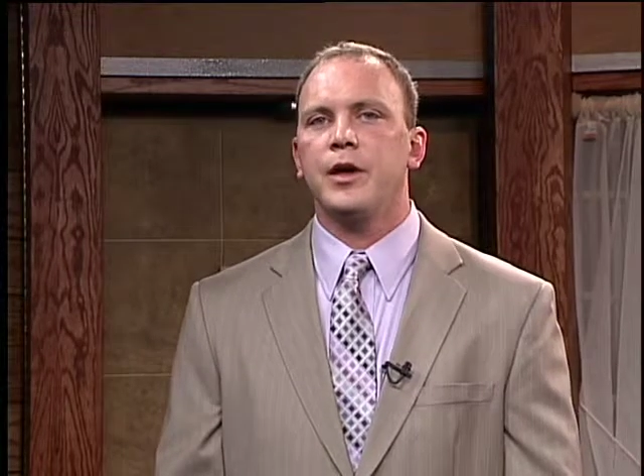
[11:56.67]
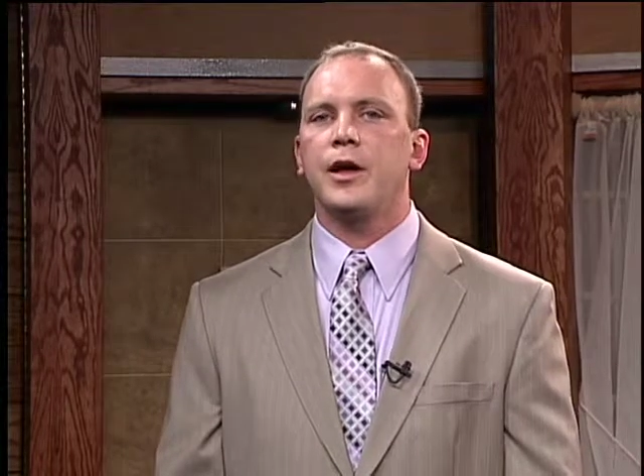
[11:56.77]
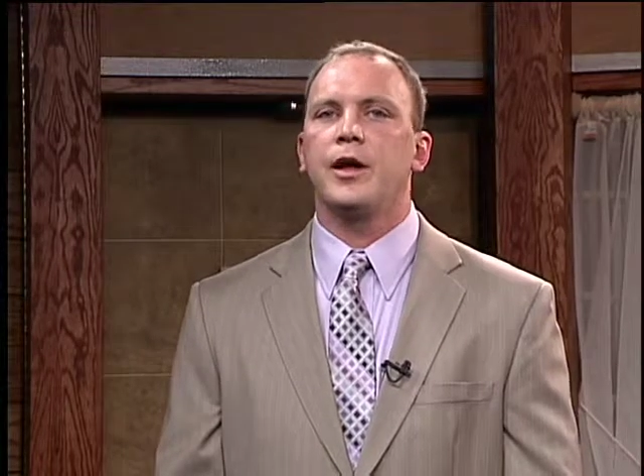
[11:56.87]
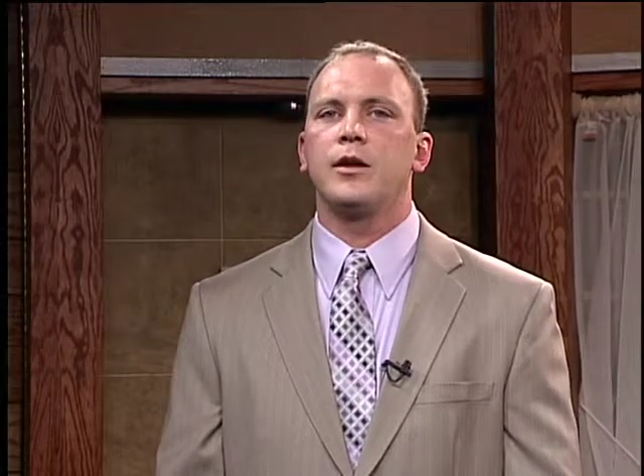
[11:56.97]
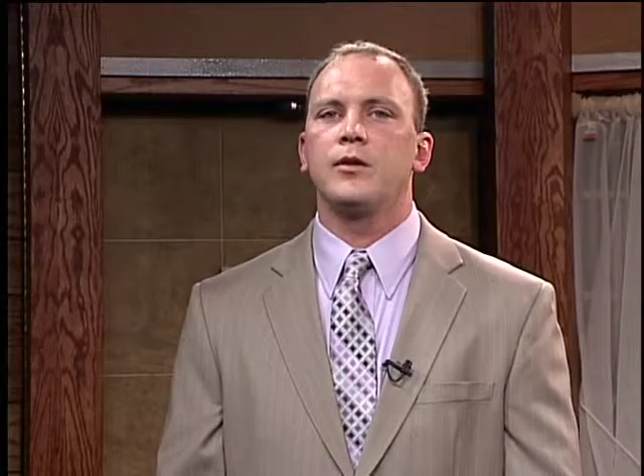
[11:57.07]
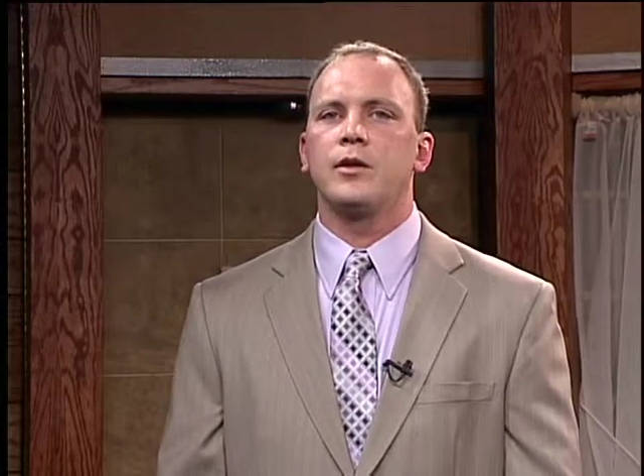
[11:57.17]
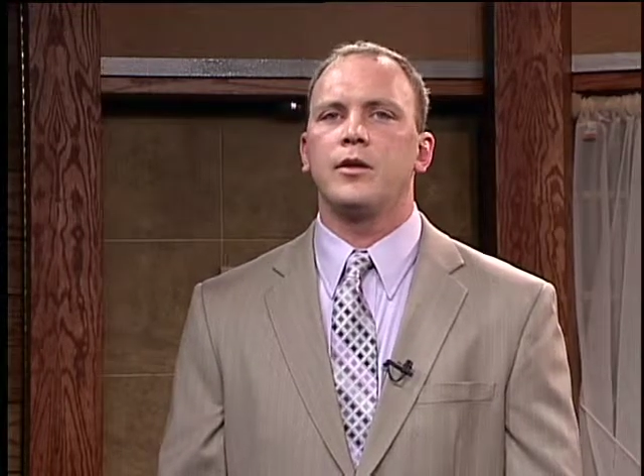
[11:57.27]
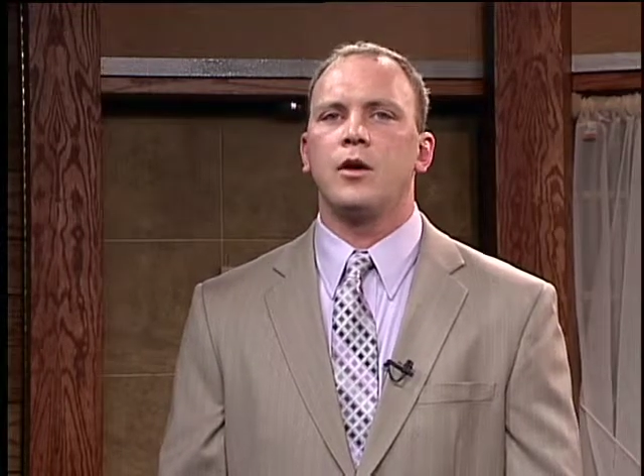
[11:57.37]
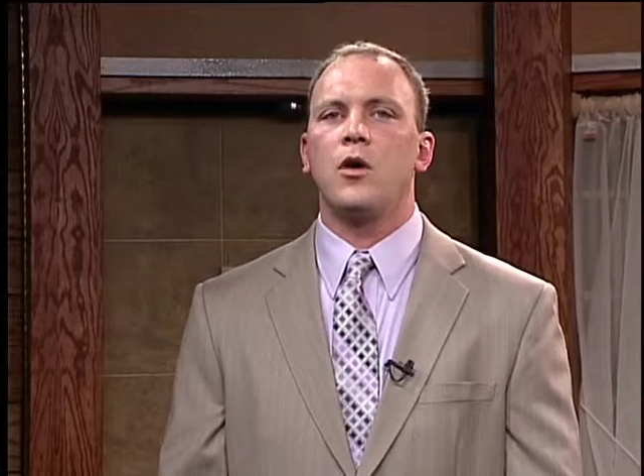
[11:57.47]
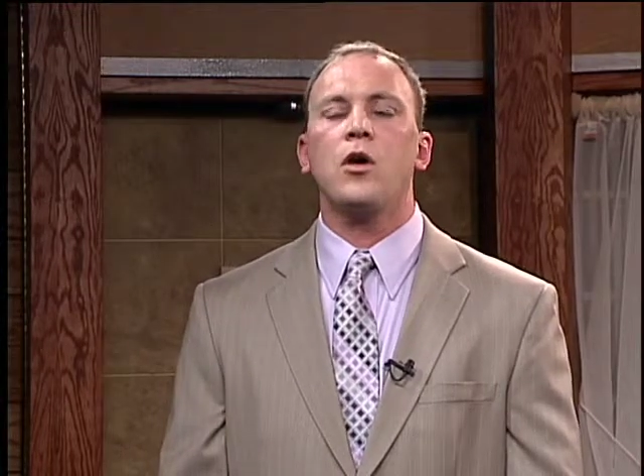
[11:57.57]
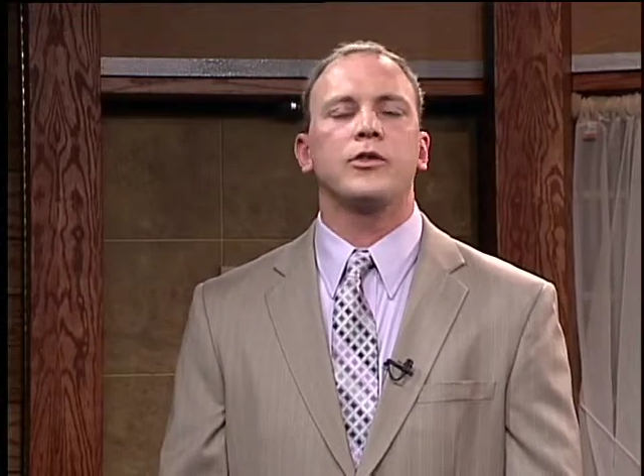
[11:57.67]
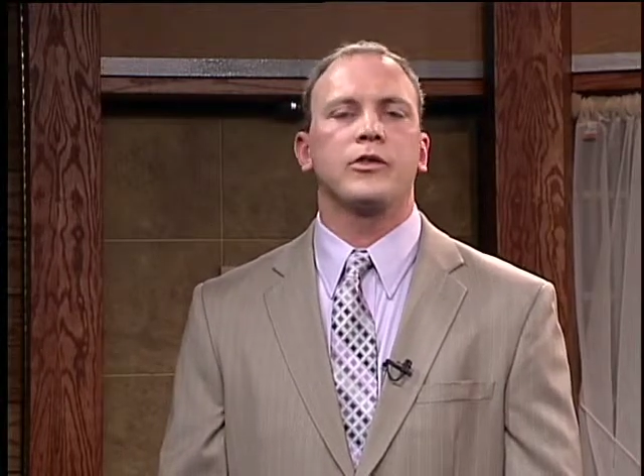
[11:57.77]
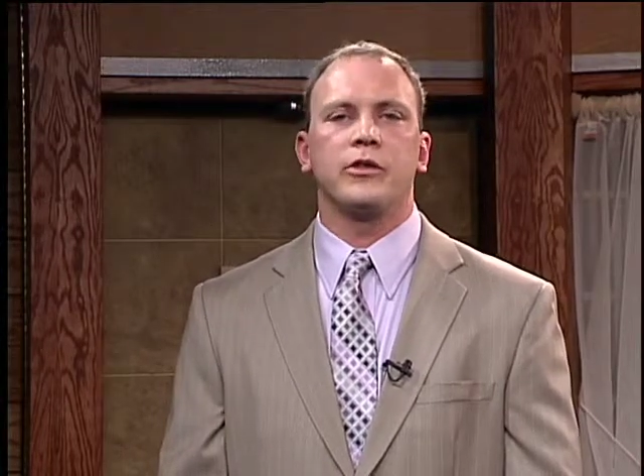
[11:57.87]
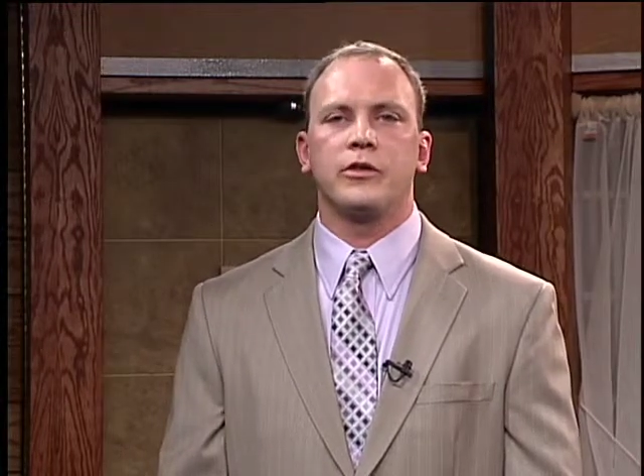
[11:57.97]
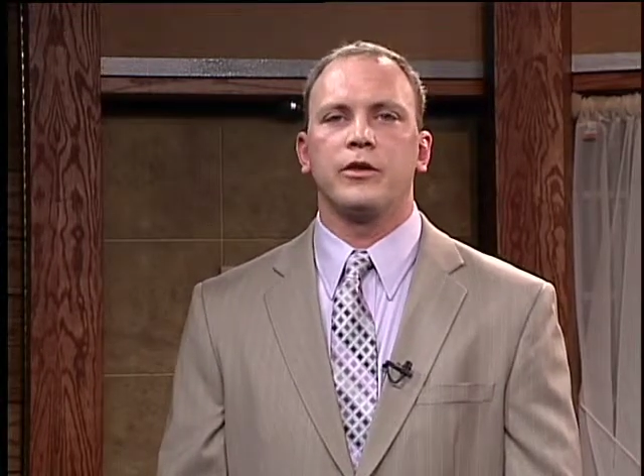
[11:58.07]
and all
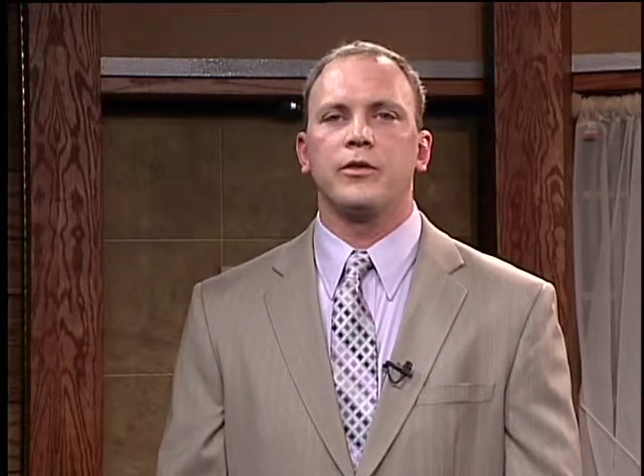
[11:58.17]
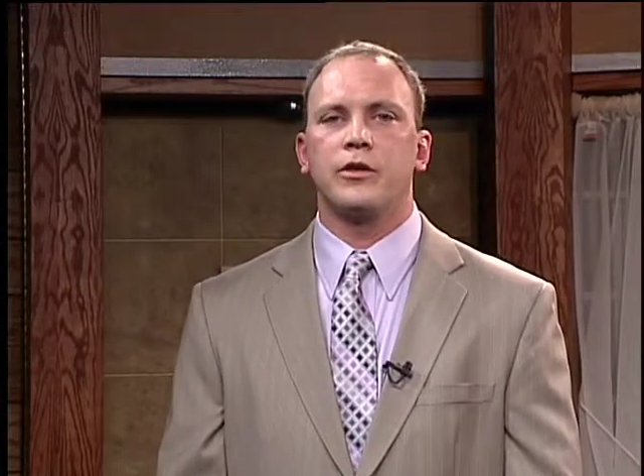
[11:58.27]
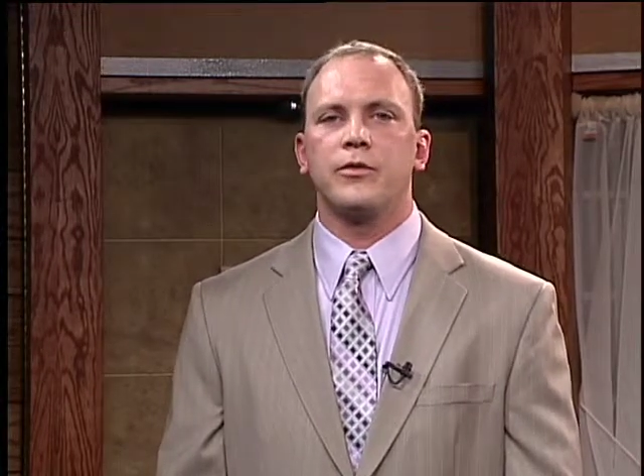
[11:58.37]
citizens,